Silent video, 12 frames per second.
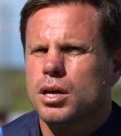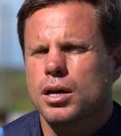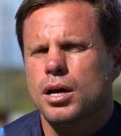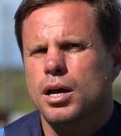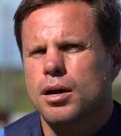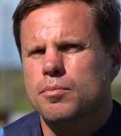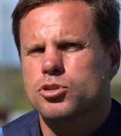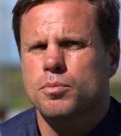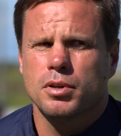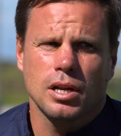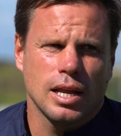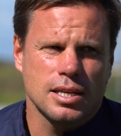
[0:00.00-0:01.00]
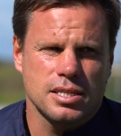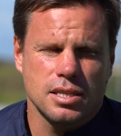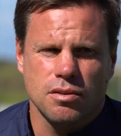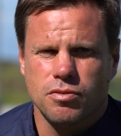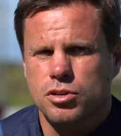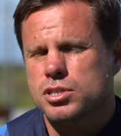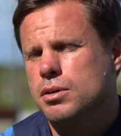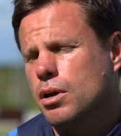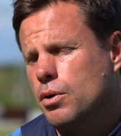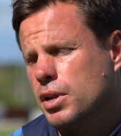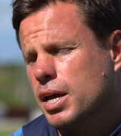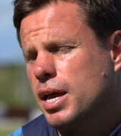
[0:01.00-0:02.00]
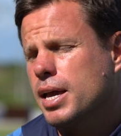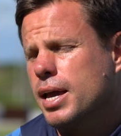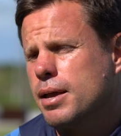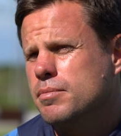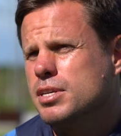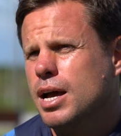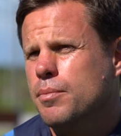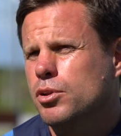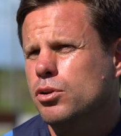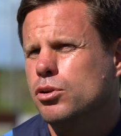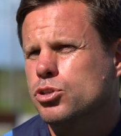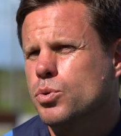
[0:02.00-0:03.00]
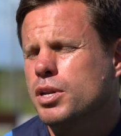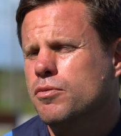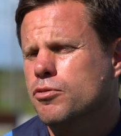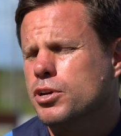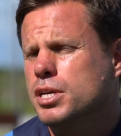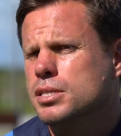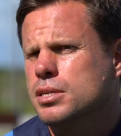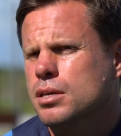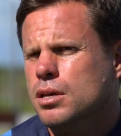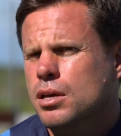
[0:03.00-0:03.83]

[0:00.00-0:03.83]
some of the lads in the first team going and getting game time with under 23s.